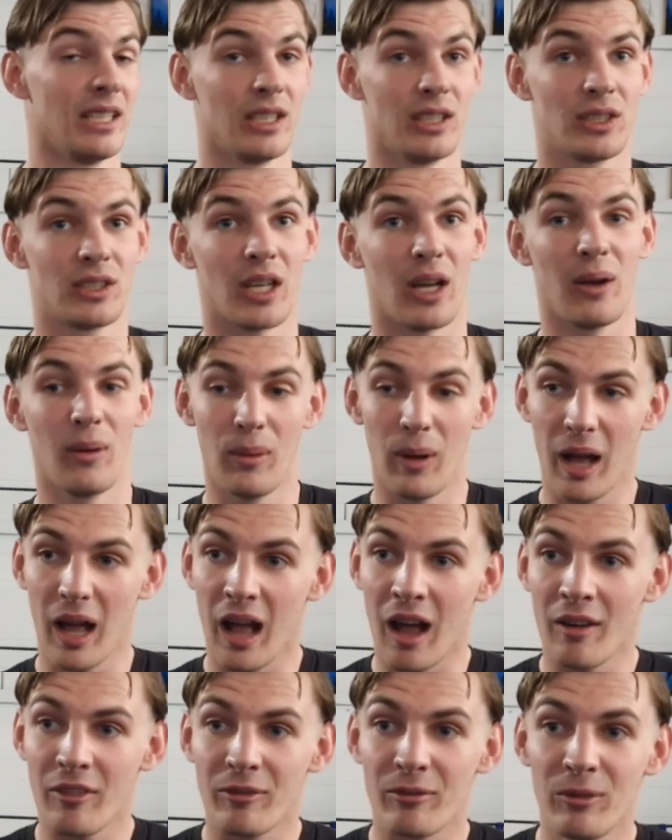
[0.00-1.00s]
So
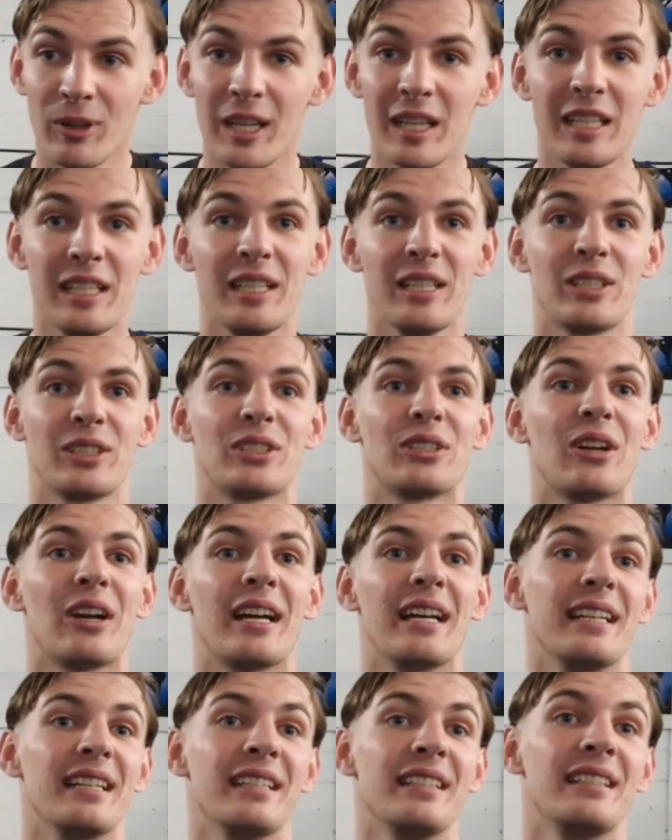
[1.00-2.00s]
I'm really
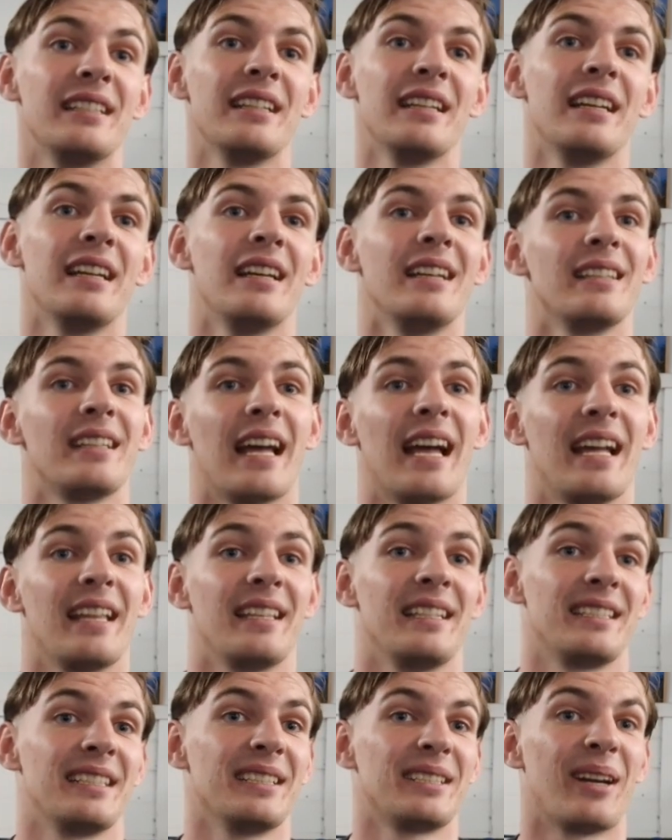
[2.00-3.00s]
excited that
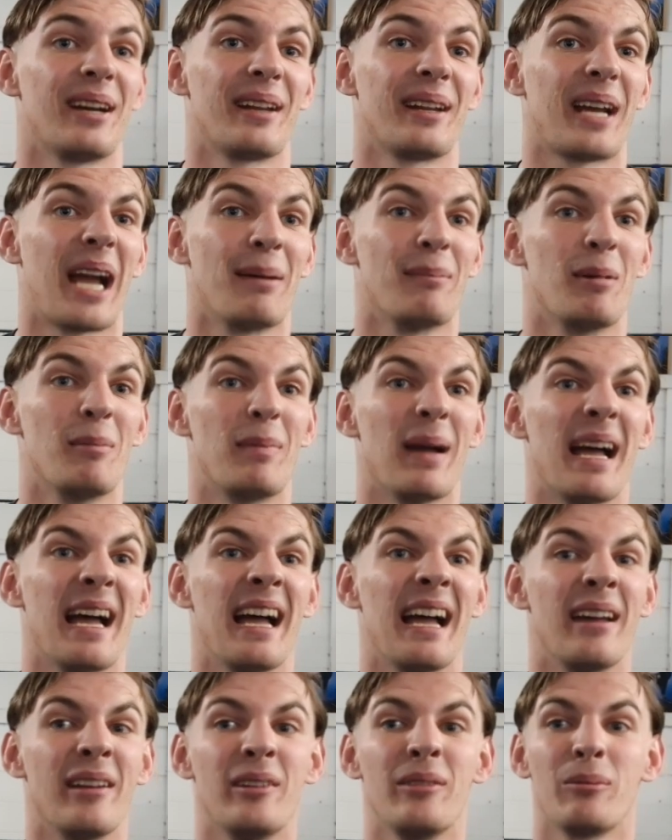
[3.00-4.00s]
this has kind of come
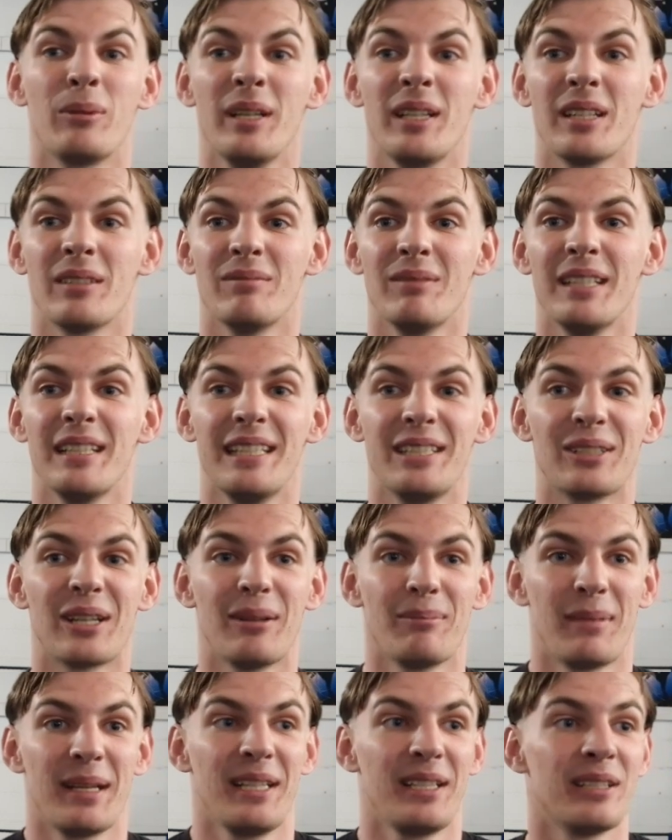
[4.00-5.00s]
about, and we can really try
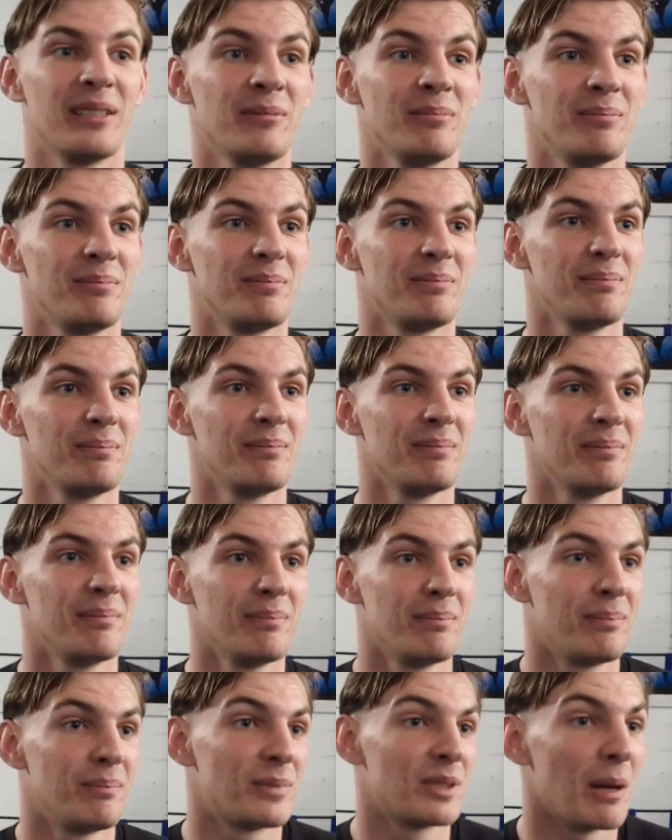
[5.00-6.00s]
and make a
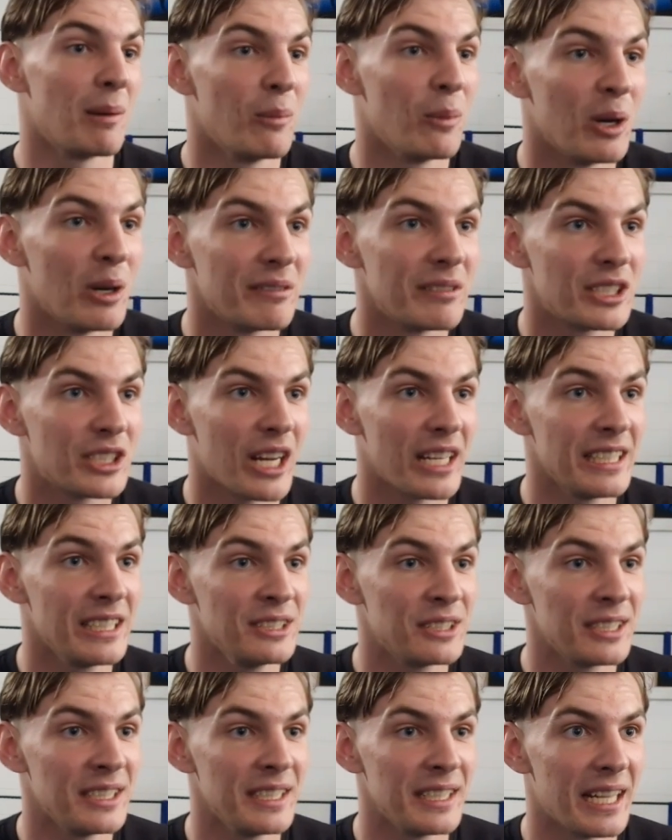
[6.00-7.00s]
somewhat of a
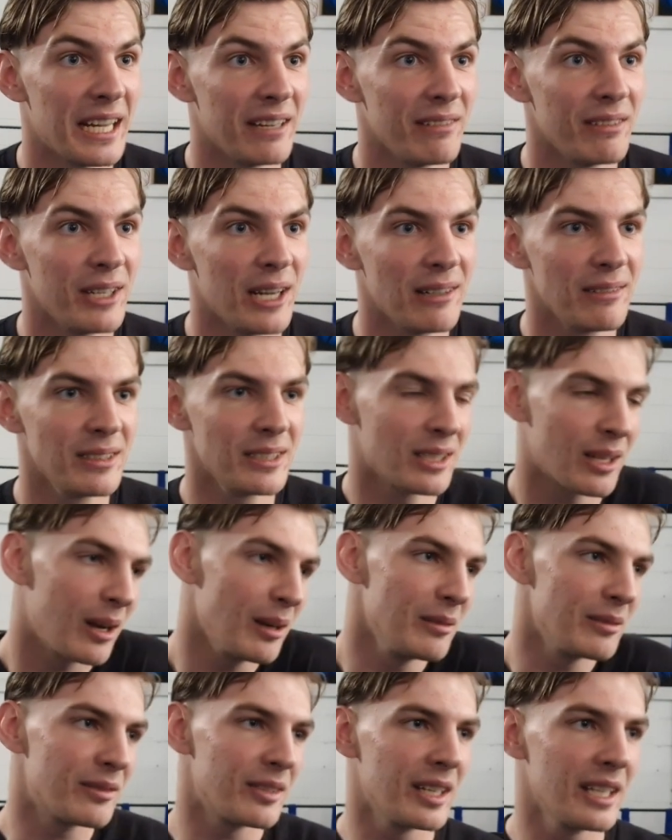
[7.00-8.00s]
change in the area, and
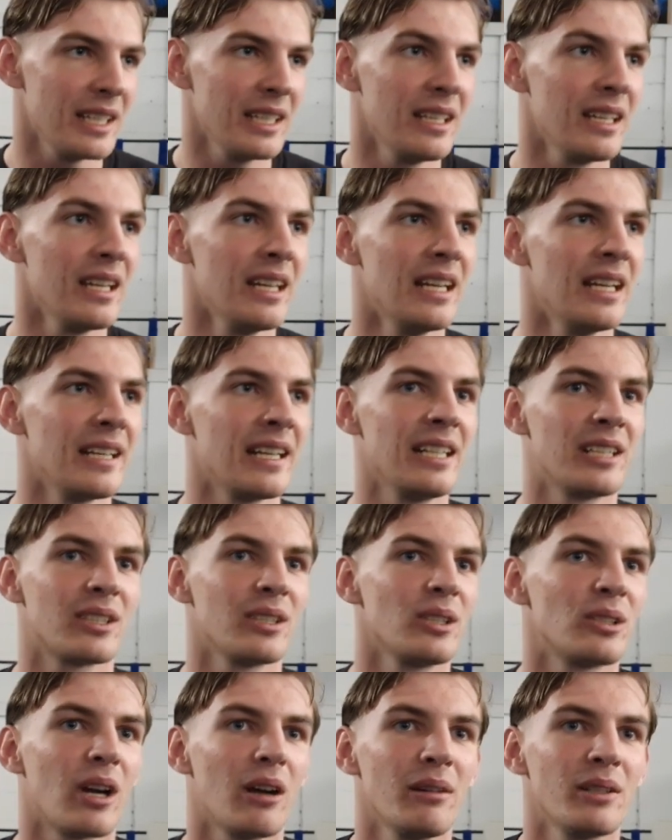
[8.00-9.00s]
hopefully this
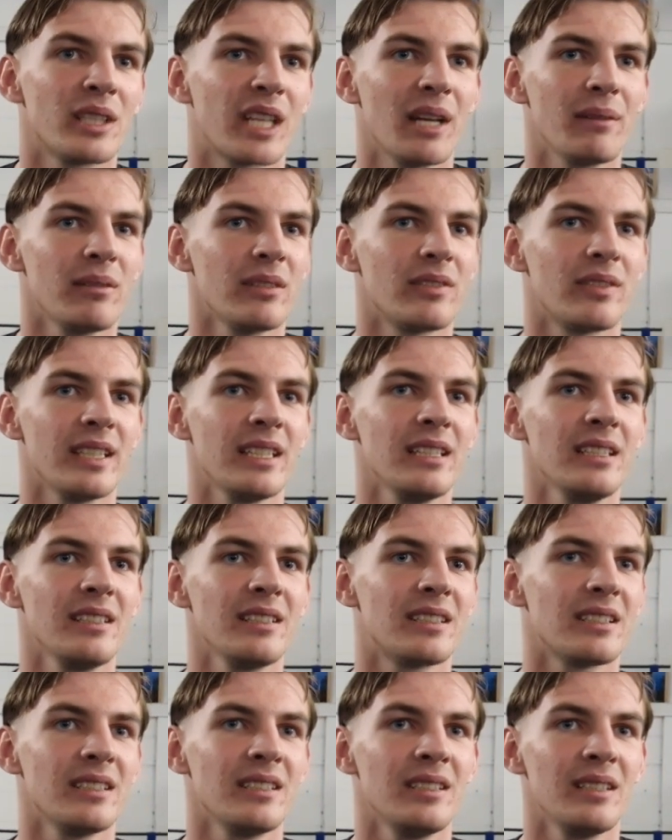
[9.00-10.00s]
can grow into other
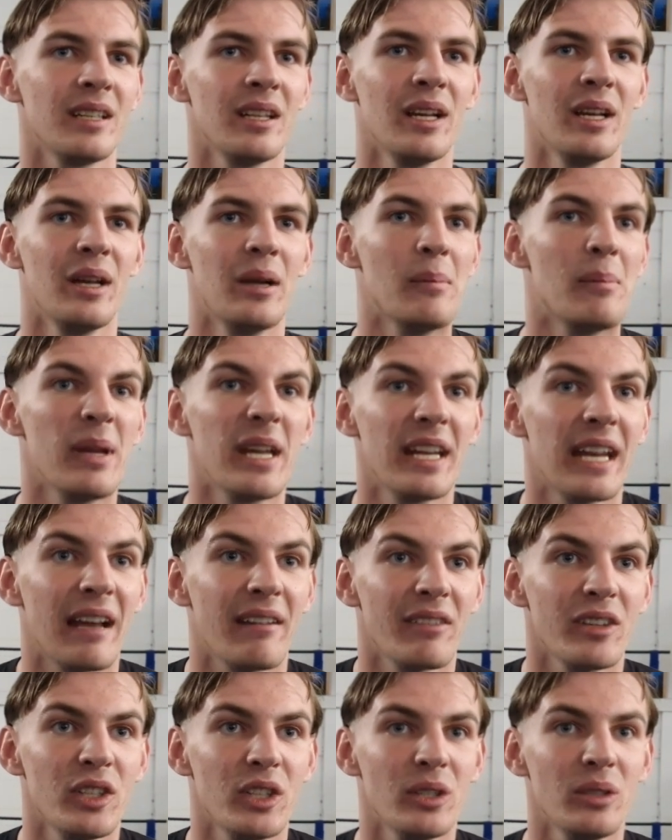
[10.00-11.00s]
things and be an
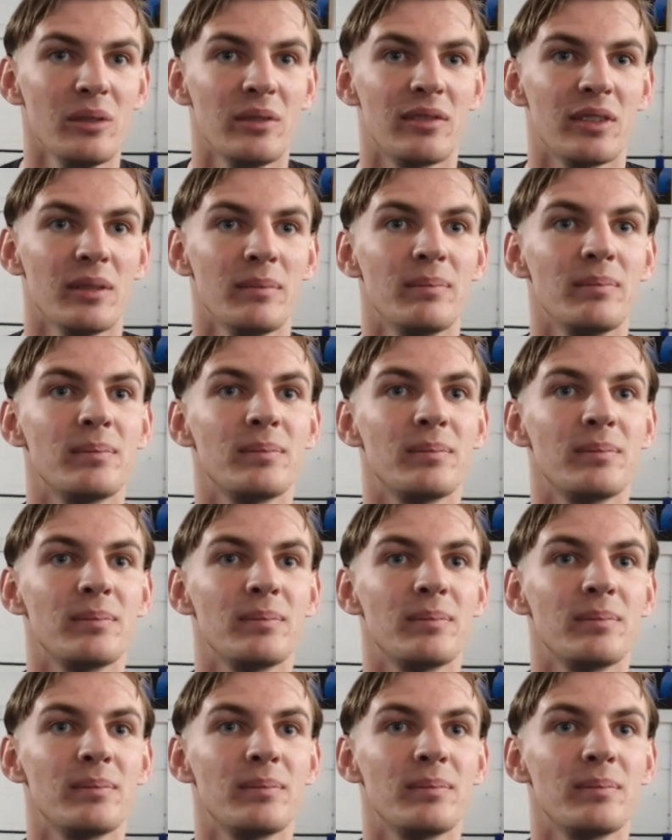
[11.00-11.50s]
avenue for